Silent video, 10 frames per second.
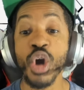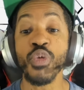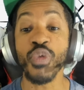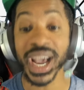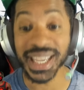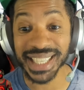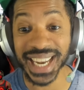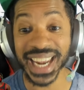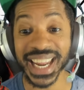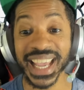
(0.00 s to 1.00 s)

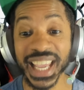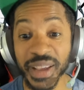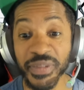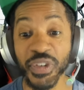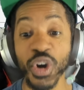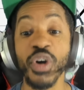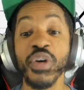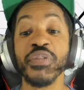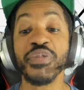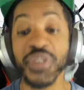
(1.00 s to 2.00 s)
Resident
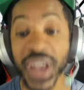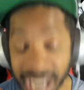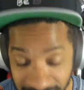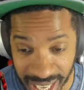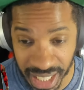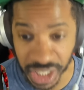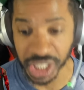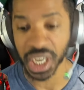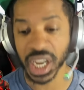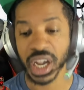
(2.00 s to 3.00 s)
Evil Village